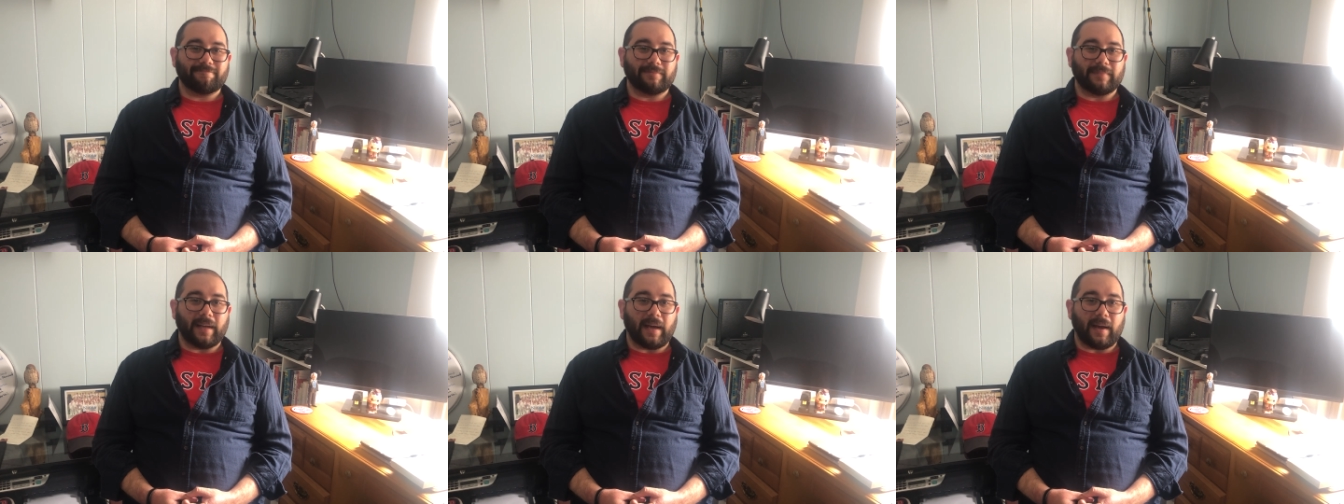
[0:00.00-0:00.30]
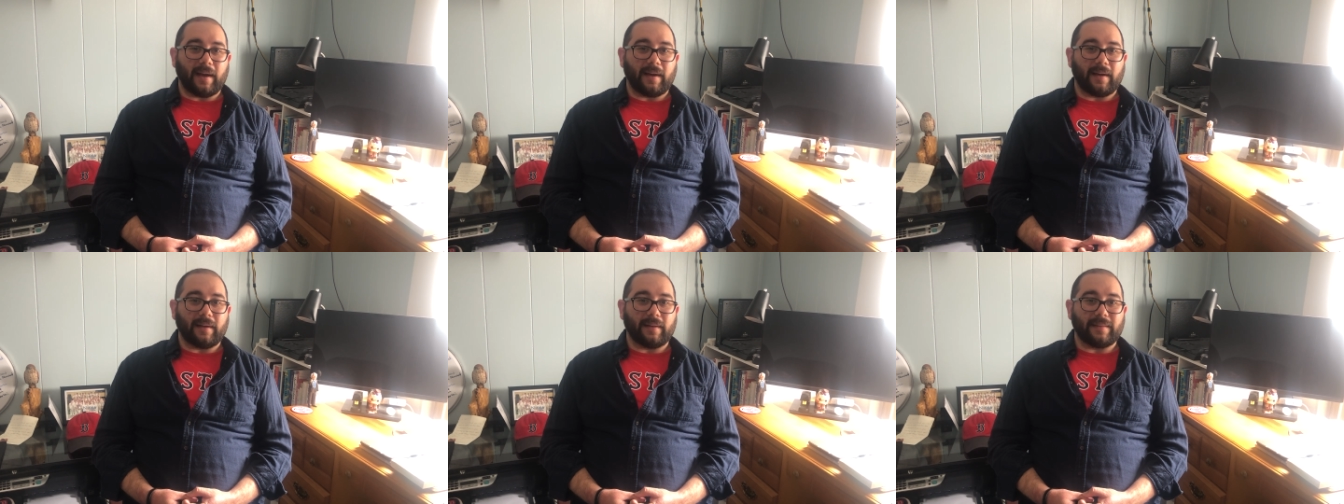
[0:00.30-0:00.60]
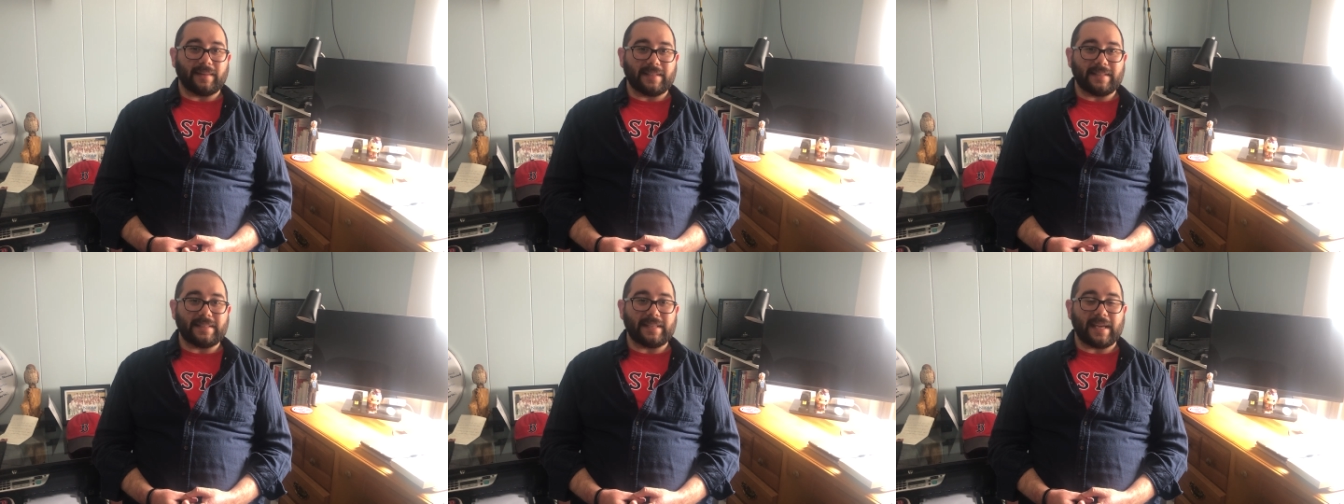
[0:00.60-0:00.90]

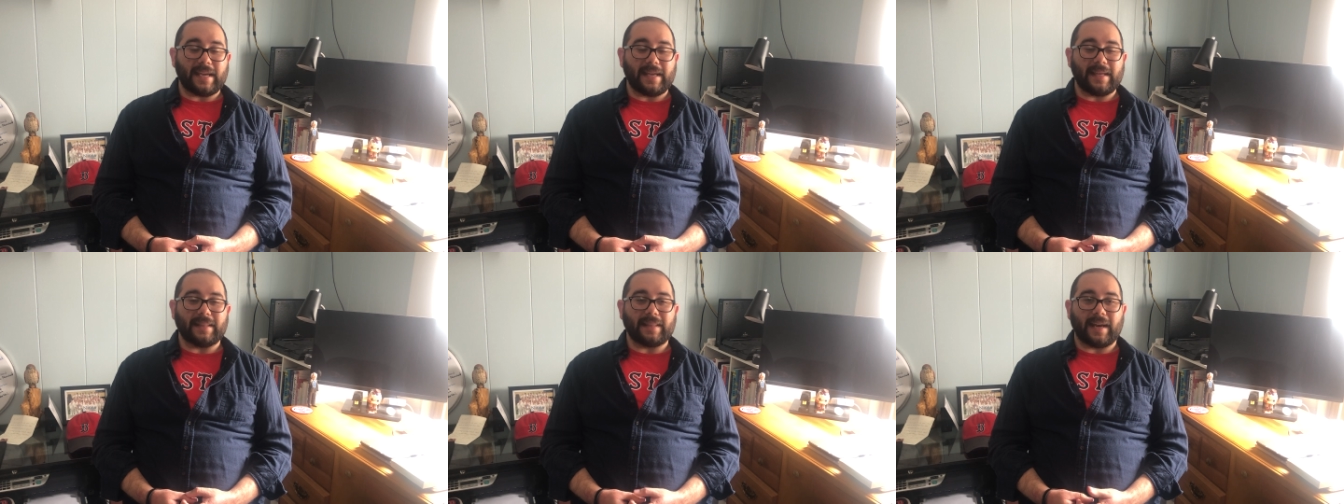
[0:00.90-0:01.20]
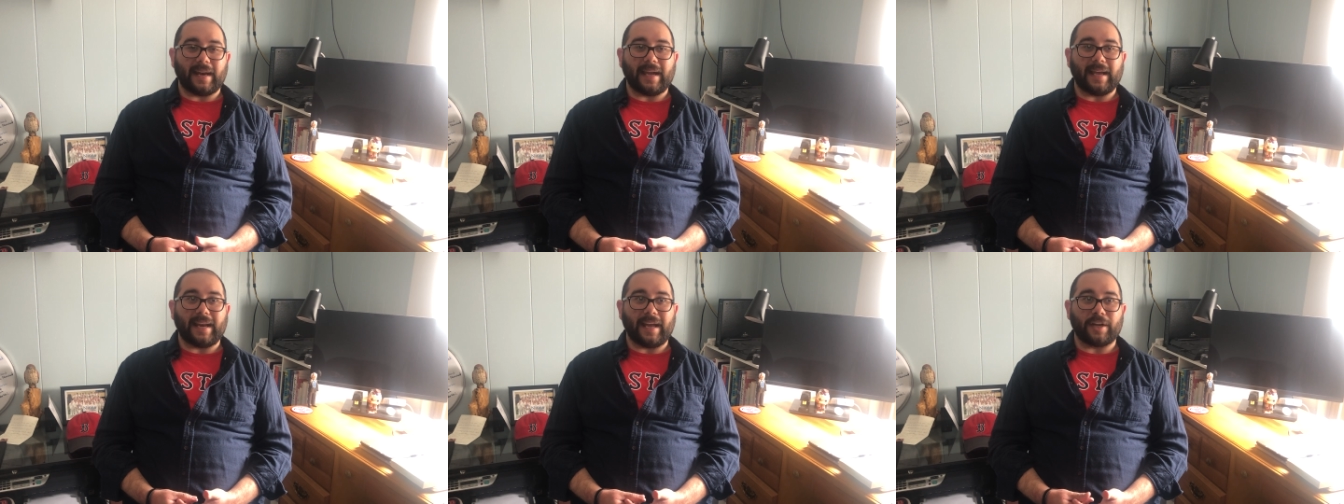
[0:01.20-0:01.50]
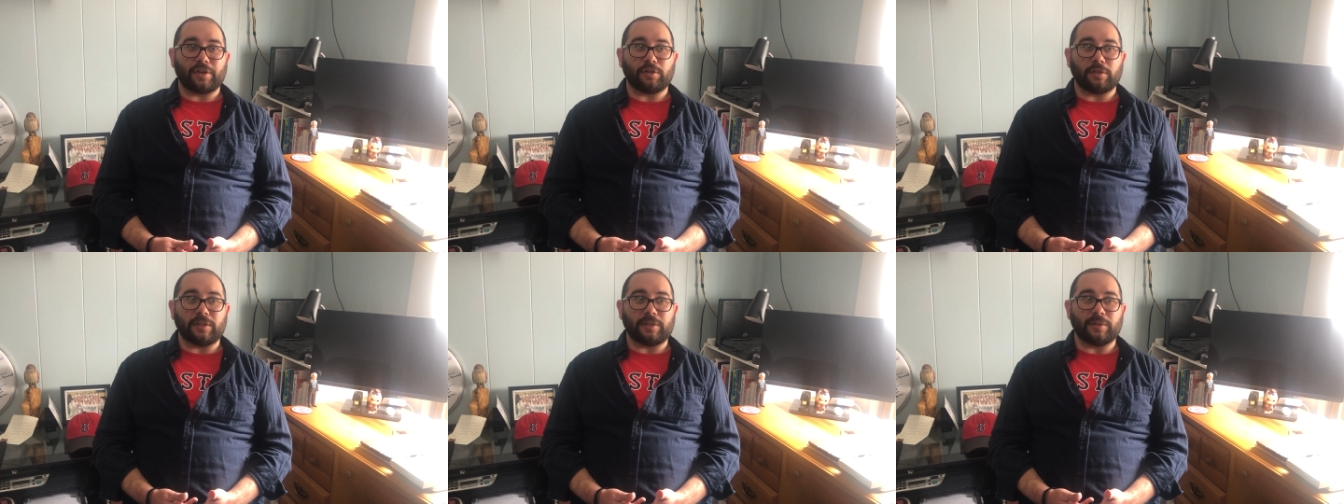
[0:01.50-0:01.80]
the day that I had
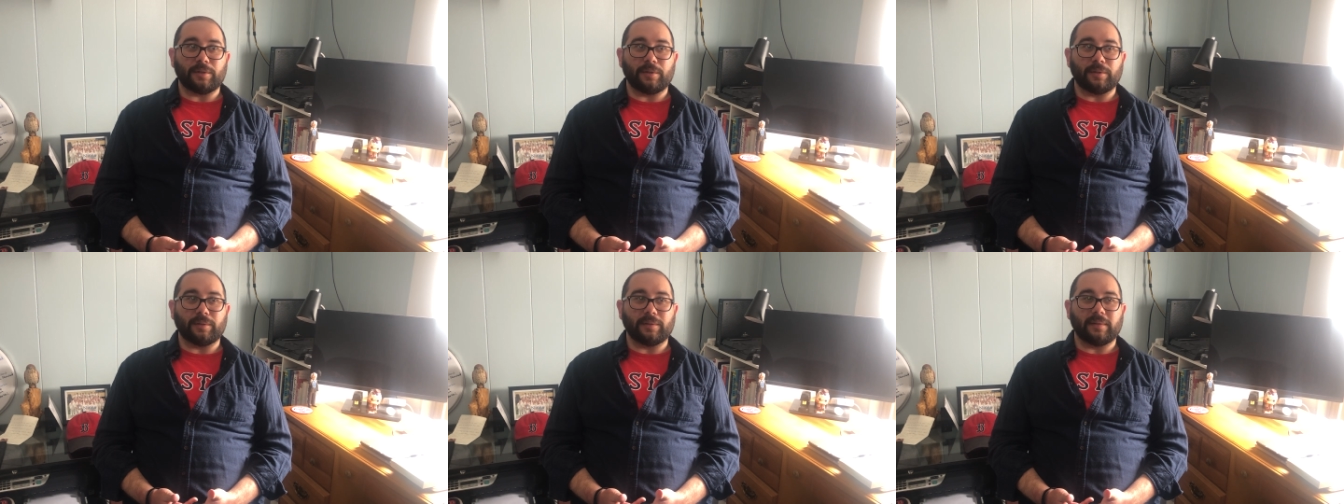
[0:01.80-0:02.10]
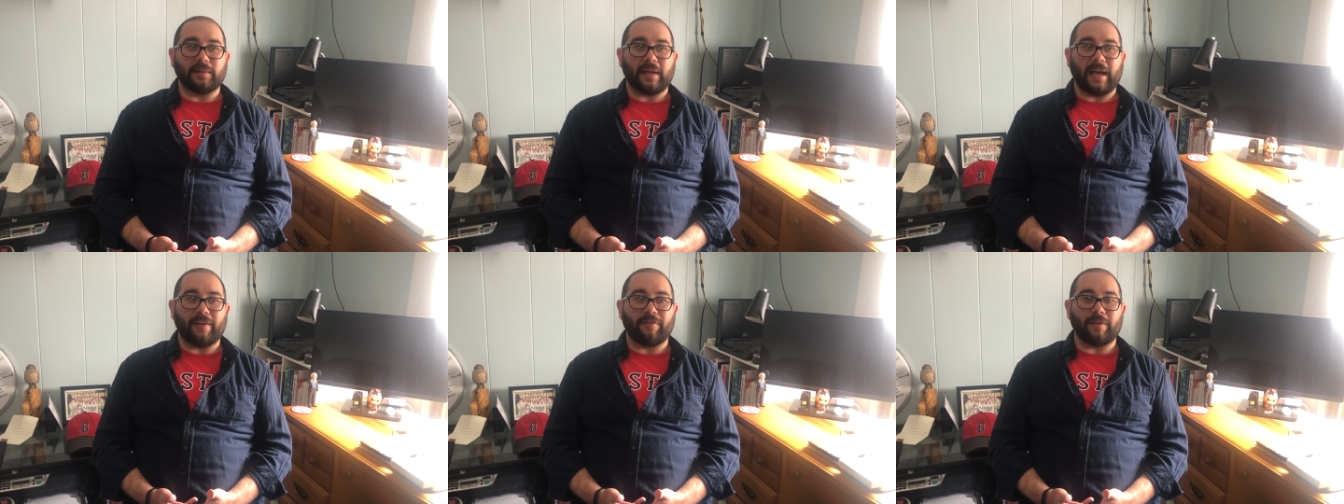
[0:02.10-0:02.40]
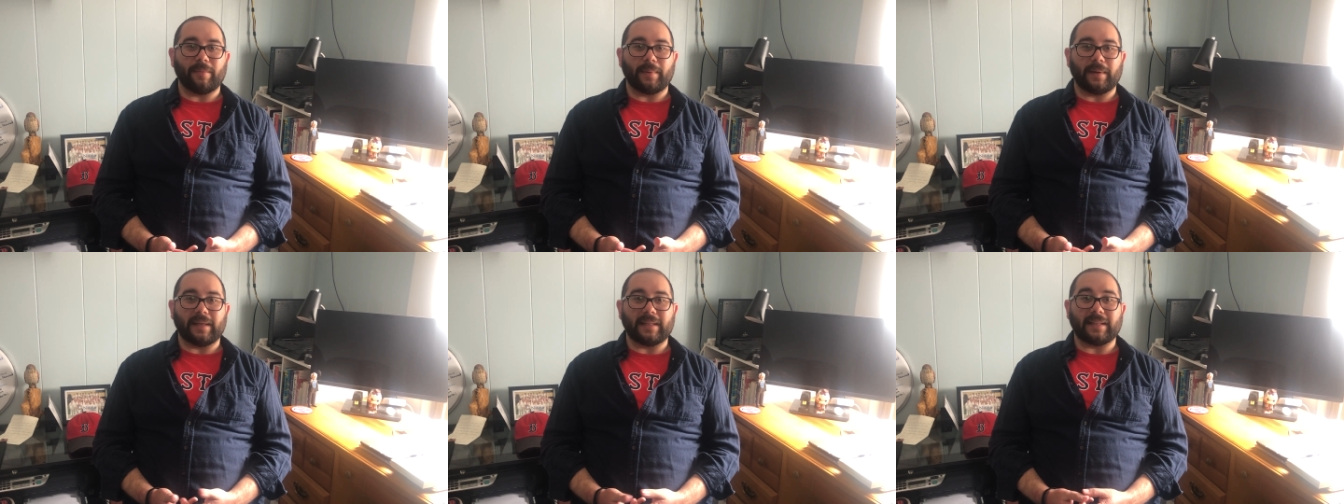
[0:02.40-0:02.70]
actually told
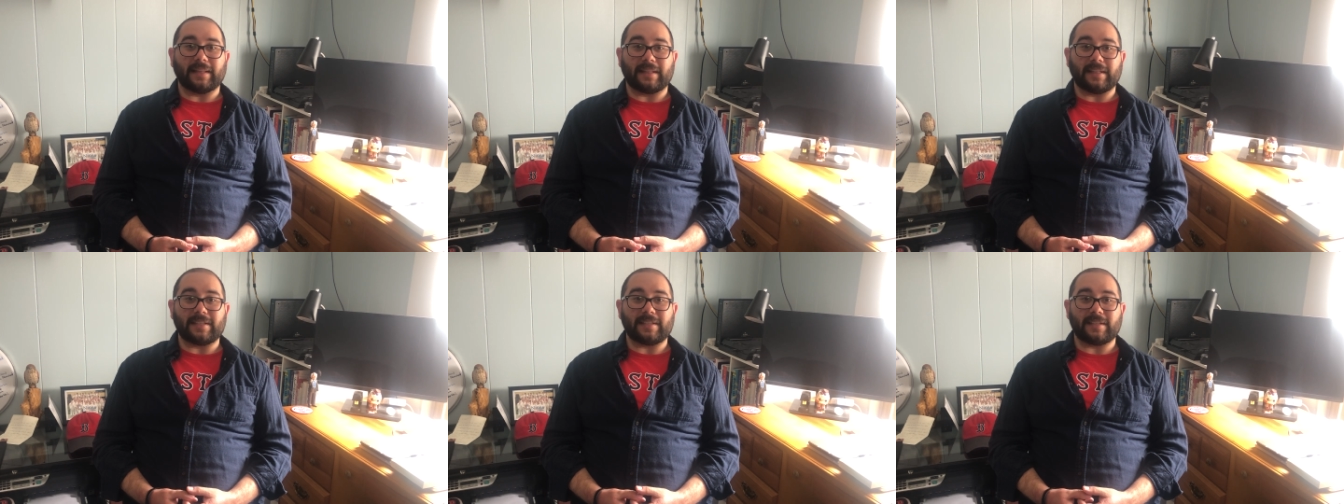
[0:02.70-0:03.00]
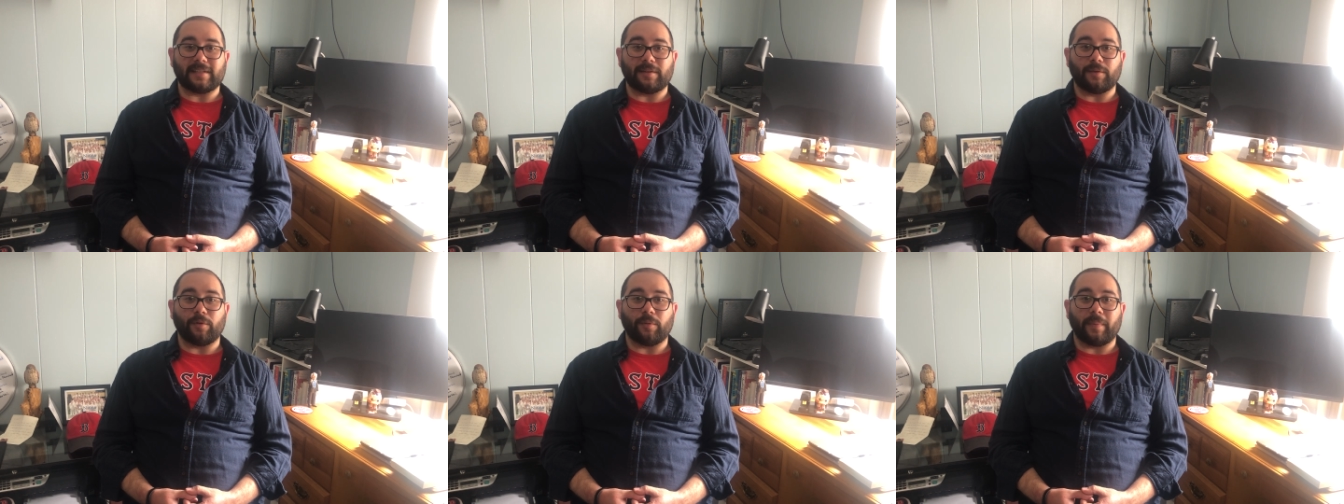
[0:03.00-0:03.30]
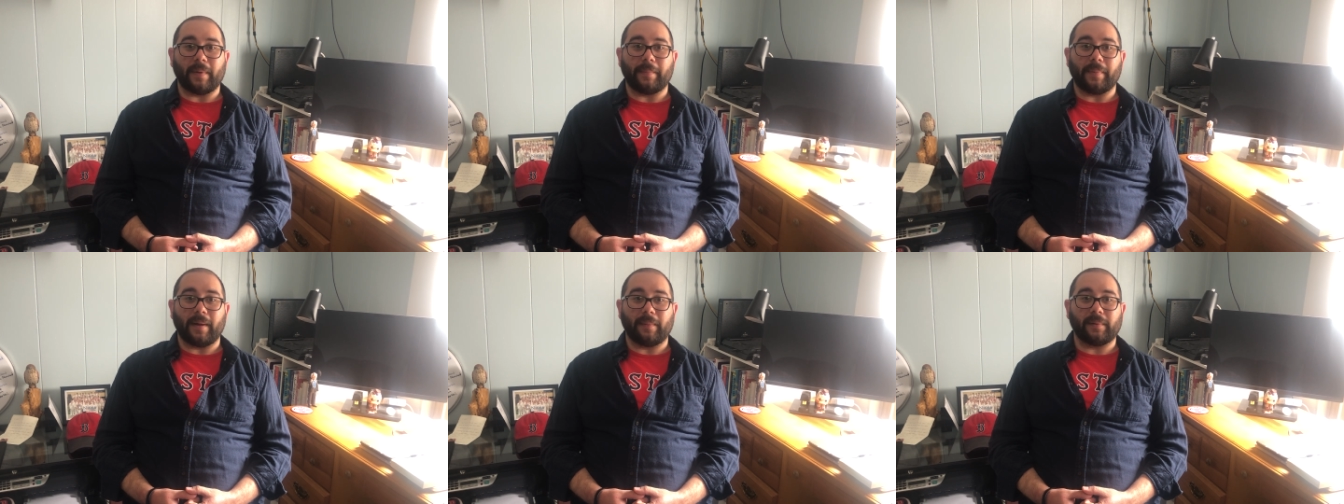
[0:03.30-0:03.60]
everybody that this thing would
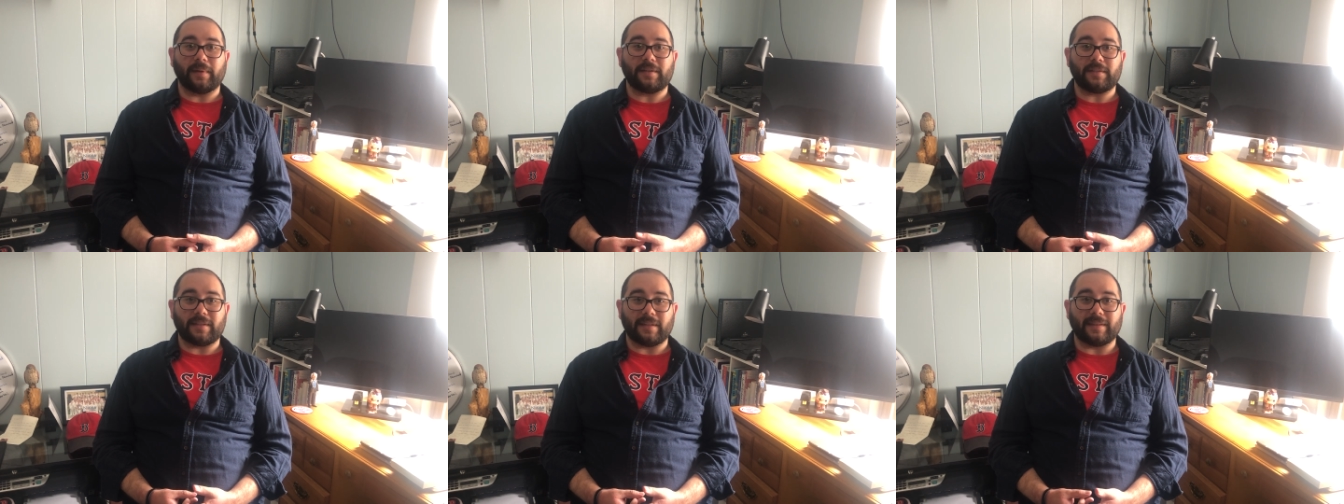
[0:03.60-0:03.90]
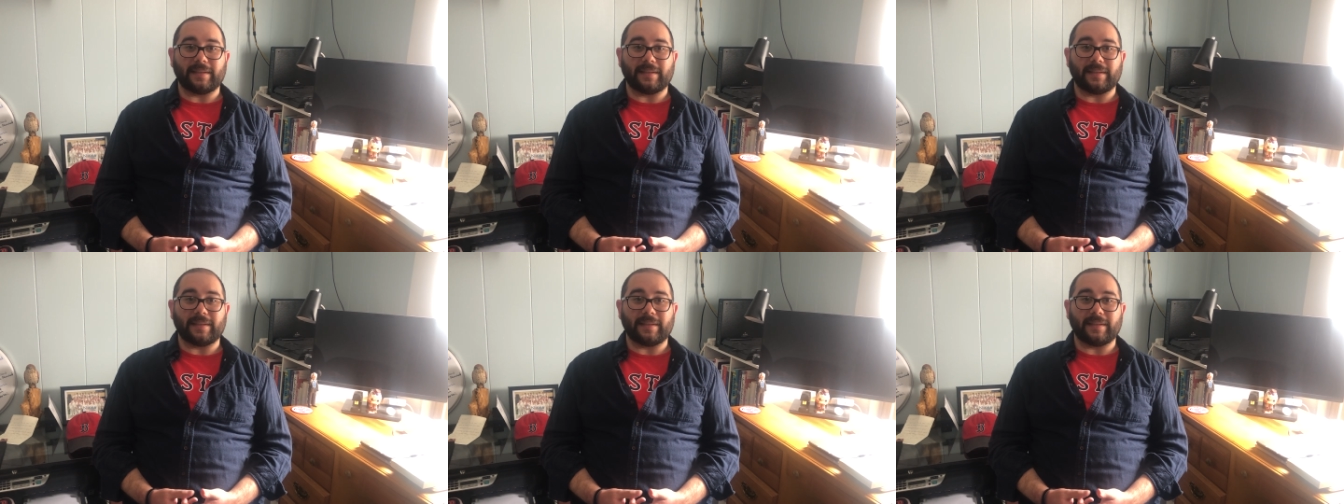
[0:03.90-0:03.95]
be published,